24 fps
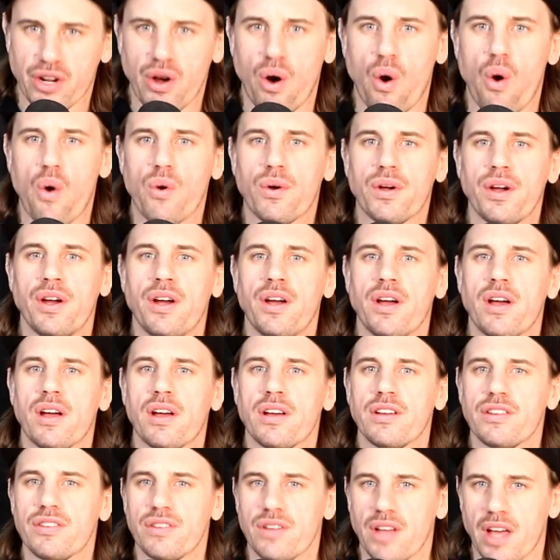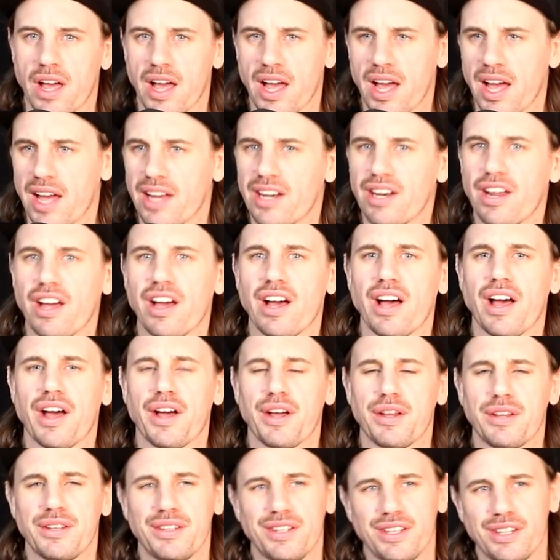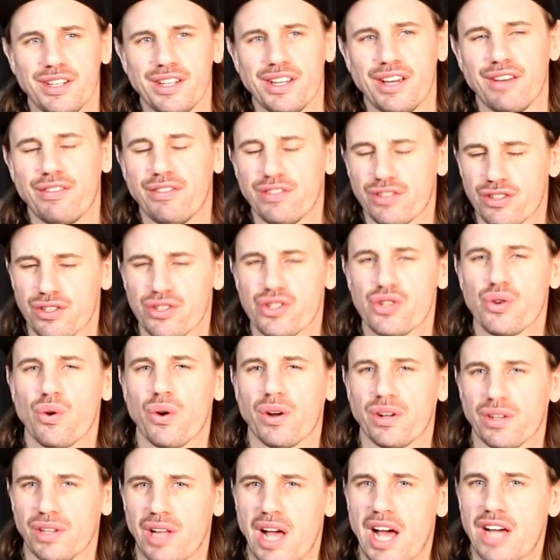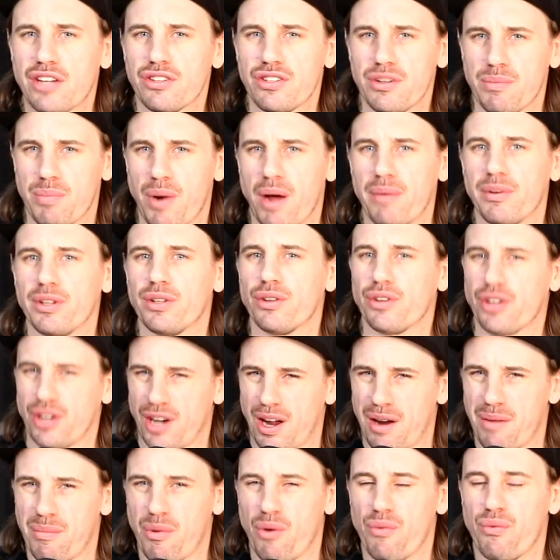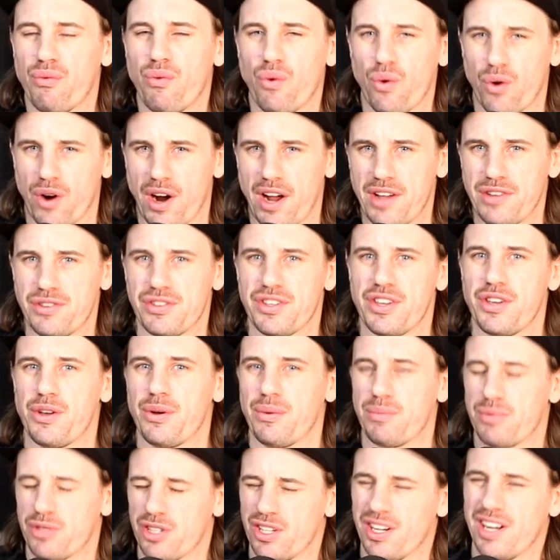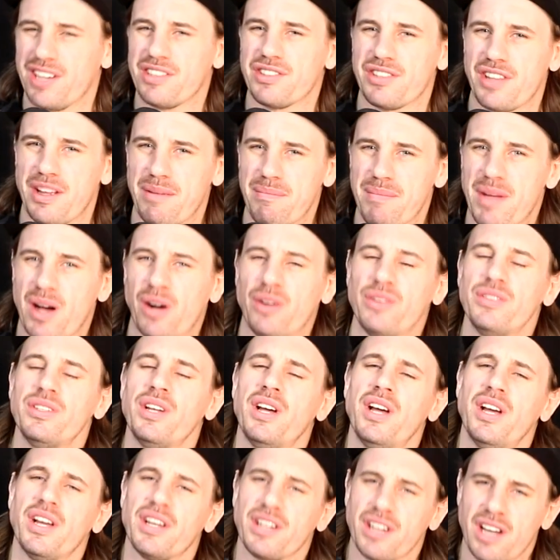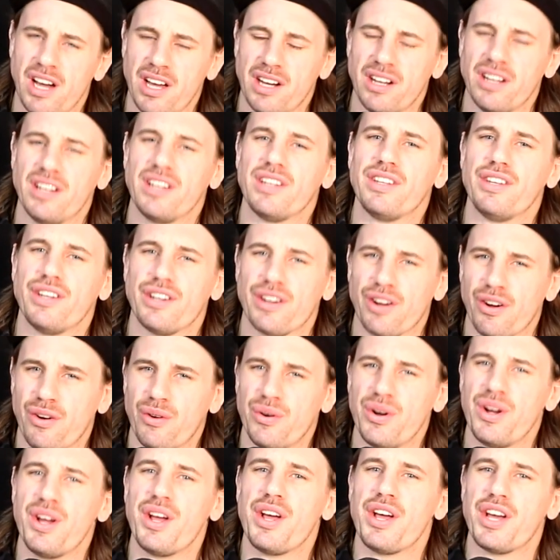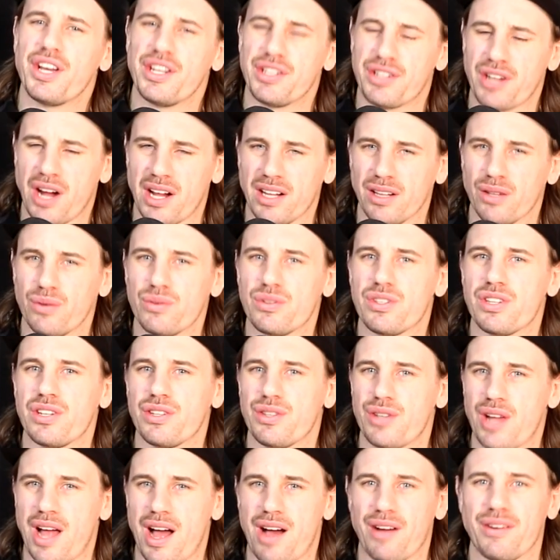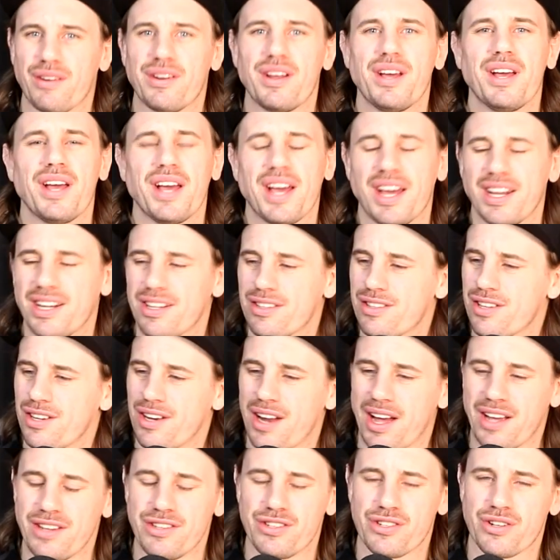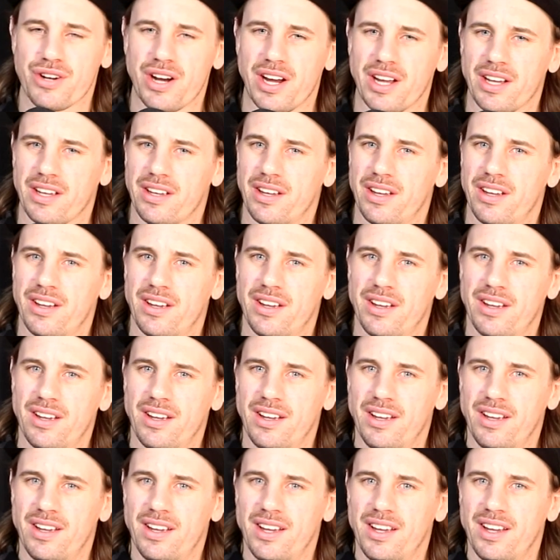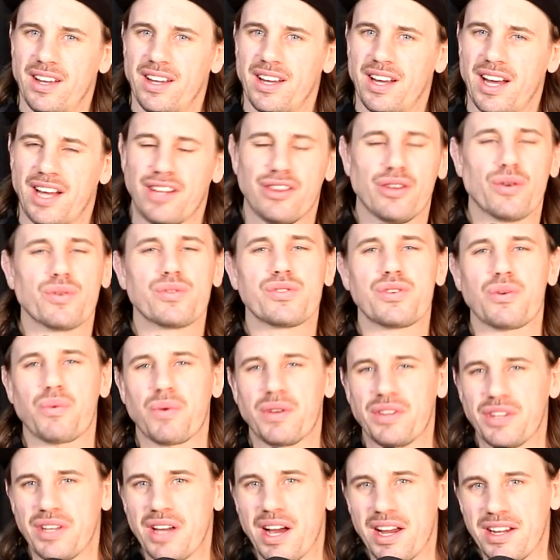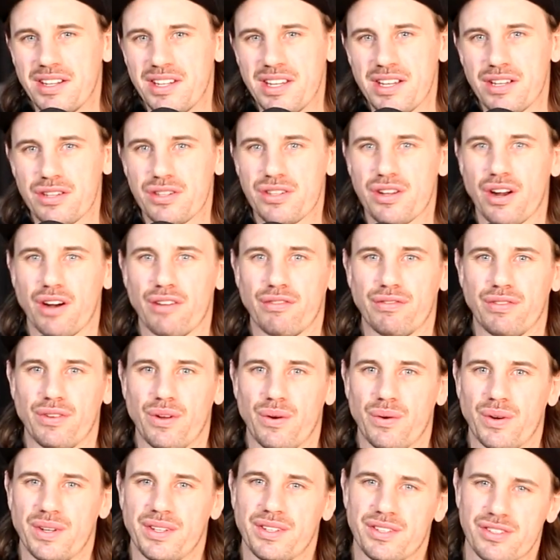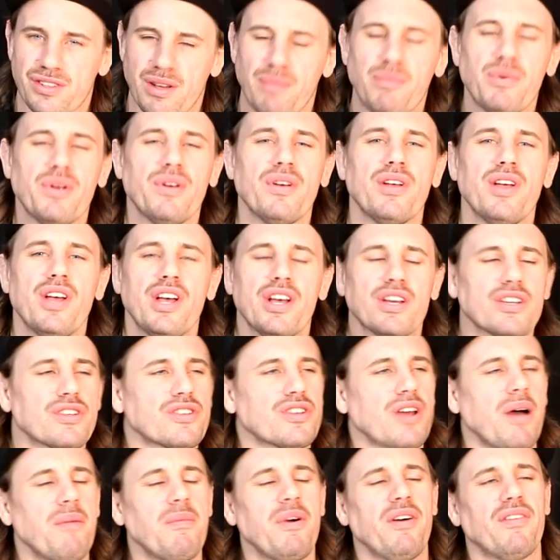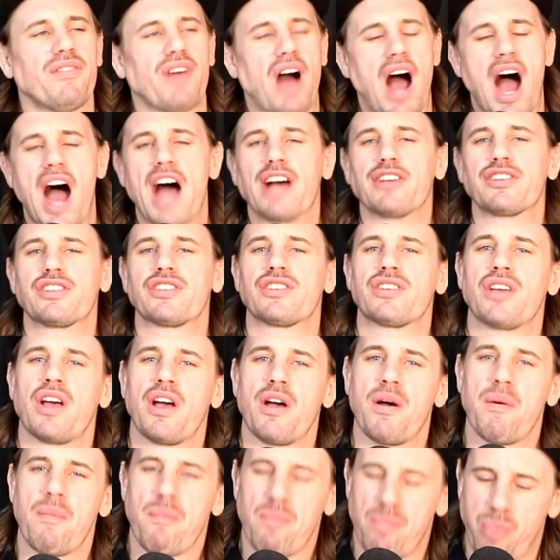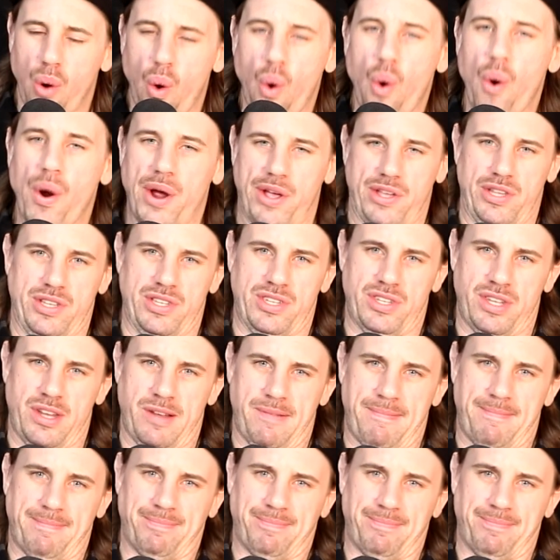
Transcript: of Coke. And if it's a short glass, you're probably looking at about 4 ice cubes. And as they melt, kind of, it dilutes it down and it's a nice drink. And those are when the ideas start flowing. Some of us boys,